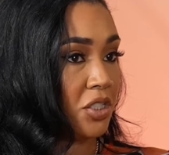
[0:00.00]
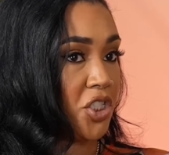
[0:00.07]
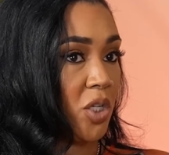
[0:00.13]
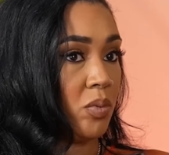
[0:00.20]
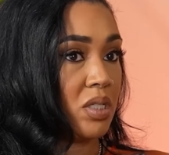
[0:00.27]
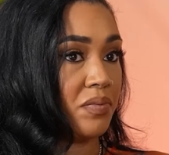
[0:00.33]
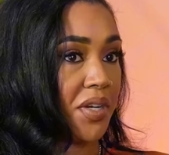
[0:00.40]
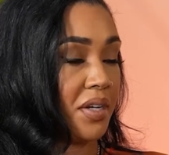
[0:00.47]
she
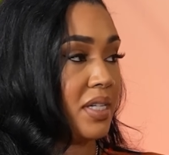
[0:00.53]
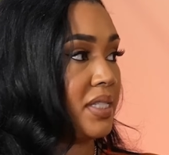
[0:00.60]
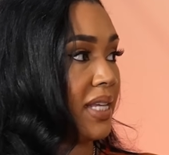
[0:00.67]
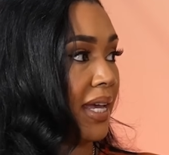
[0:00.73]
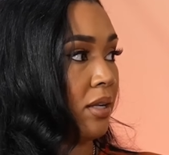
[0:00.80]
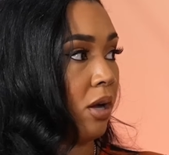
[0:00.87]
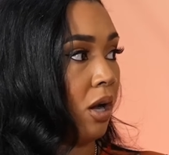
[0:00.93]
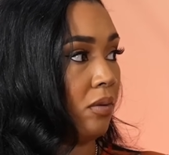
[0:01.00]
was very
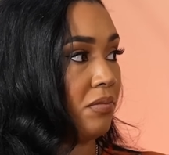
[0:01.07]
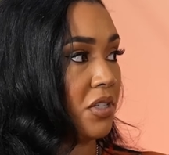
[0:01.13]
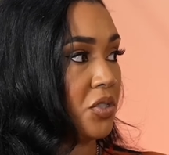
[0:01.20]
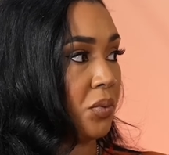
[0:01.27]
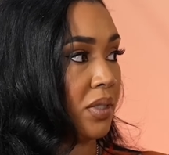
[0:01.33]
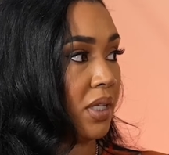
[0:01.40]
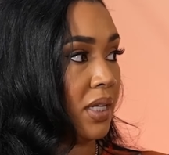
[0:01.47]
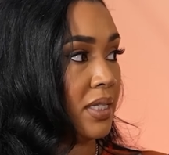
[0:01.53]
standoffish
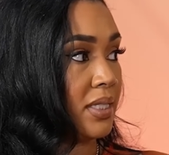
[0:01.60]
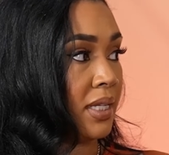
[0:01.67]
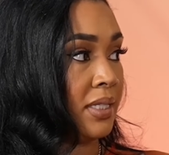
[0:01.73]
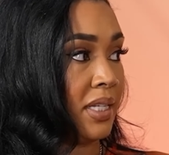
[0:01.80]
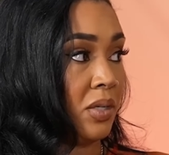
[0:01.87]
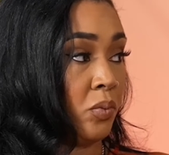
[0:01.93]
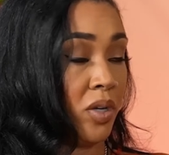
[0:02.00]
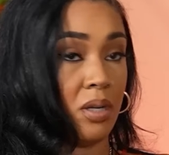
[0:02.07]
with us and
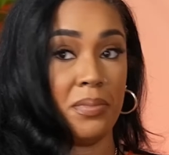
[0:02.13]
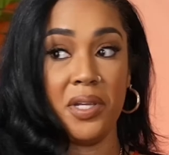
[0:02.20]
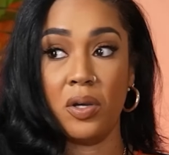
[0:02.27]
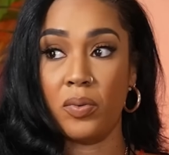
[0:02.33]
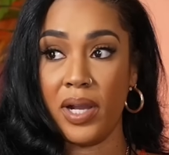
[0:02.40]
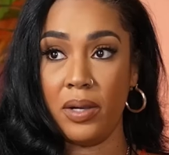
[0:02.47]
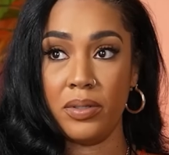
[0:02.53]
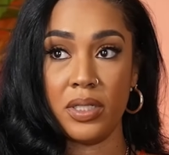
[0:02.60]
didn't want to be
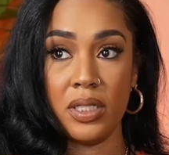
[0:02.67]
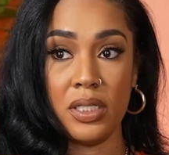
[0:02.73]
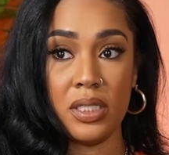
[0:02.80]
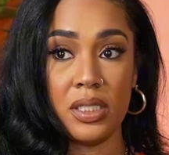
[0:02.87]
around us.